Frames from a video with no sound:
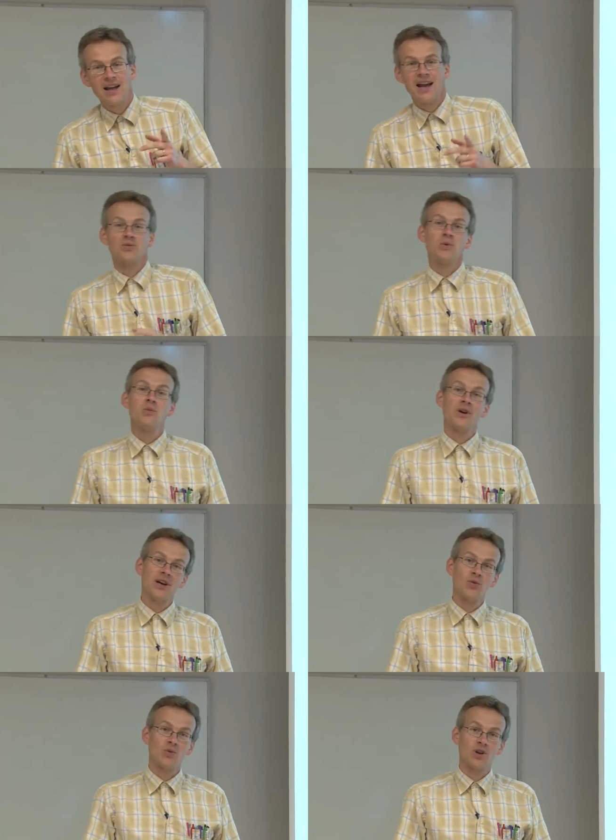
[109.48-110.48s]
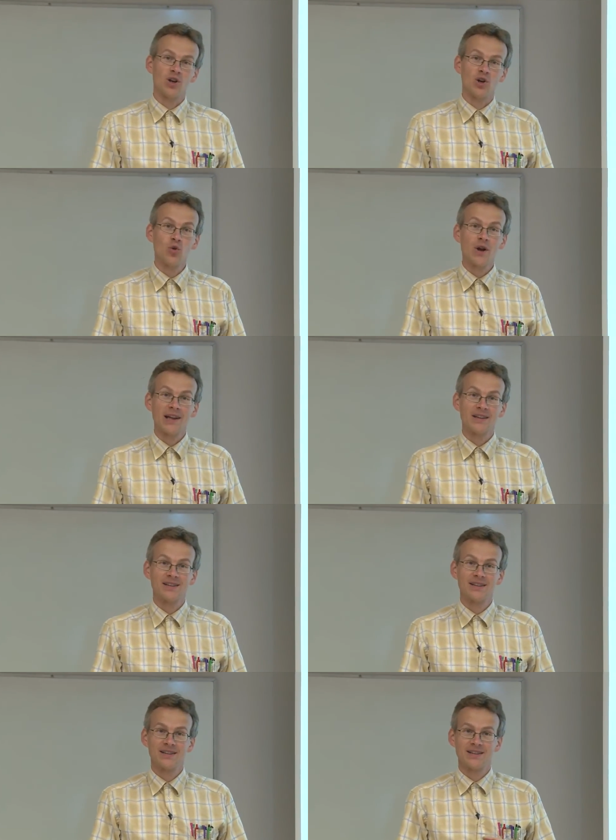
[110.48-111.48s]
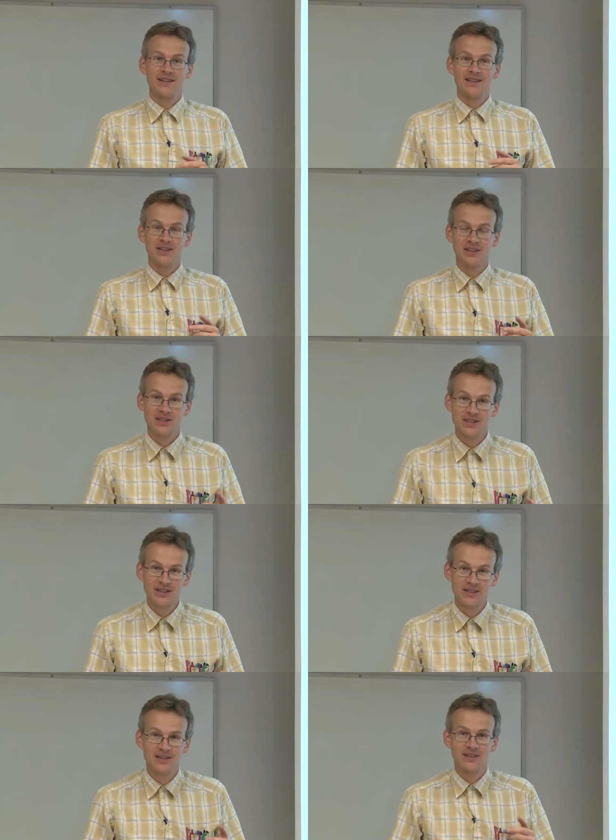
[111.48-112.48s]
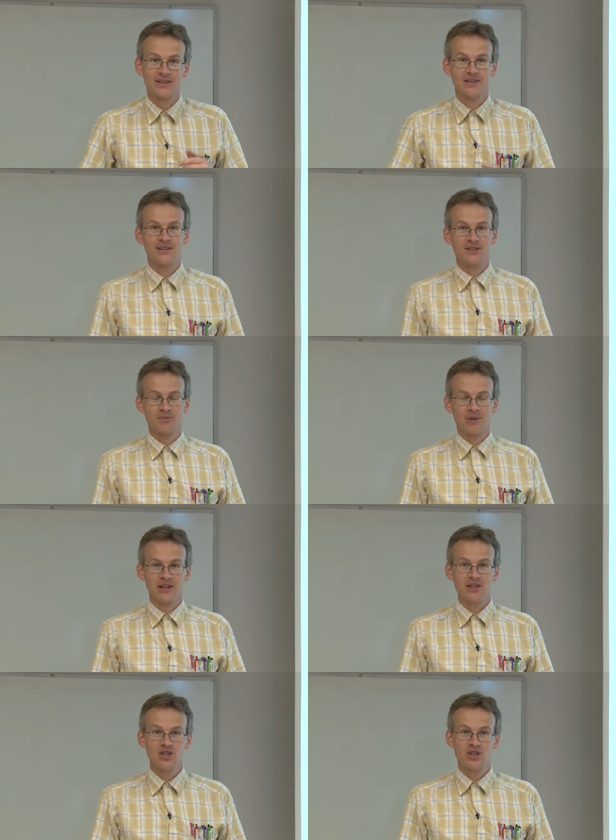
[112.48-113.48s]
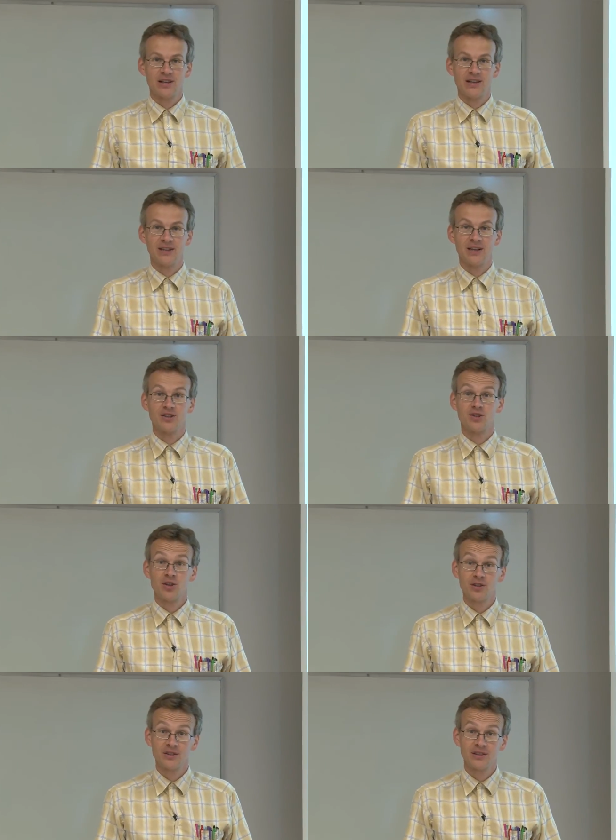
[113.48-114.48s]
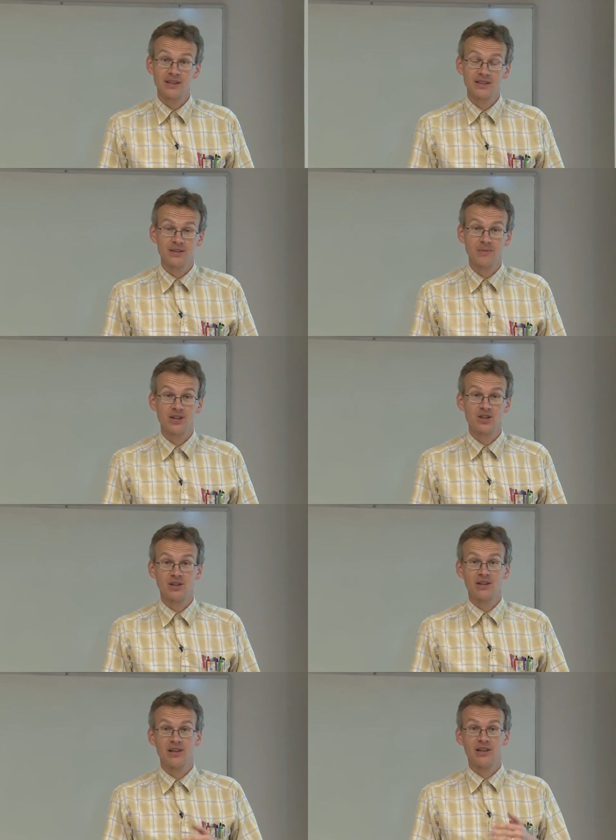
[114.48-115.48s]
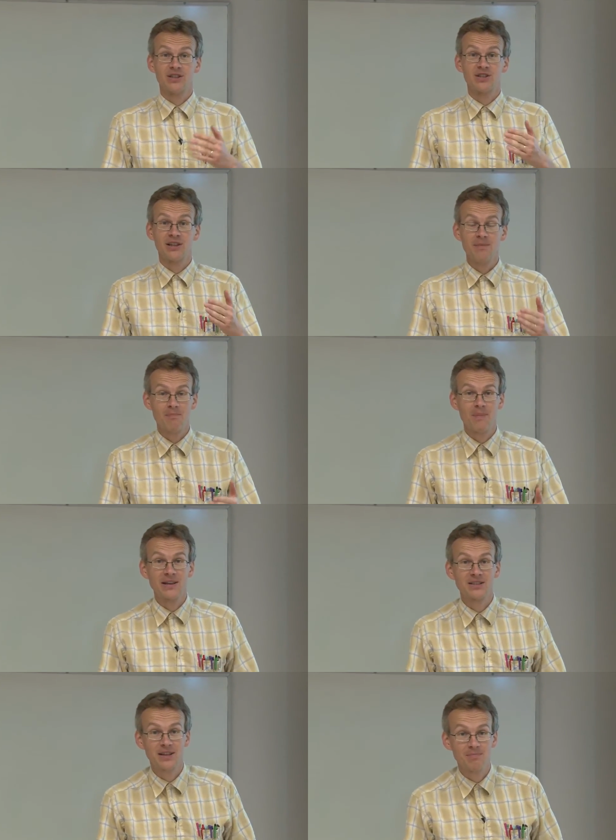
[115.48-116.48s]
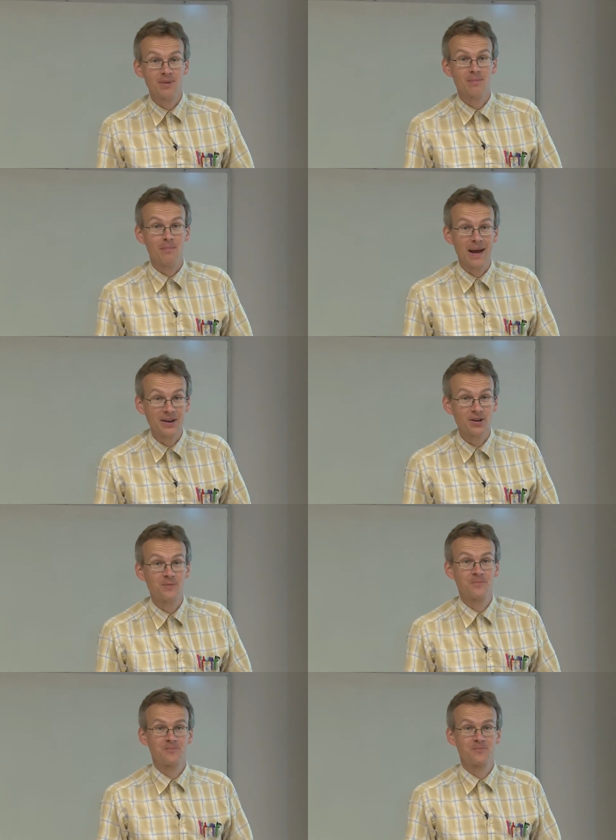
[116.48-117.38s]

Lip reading: And we will now look at this determination and the uncertainty estimation in a step-by-step manner.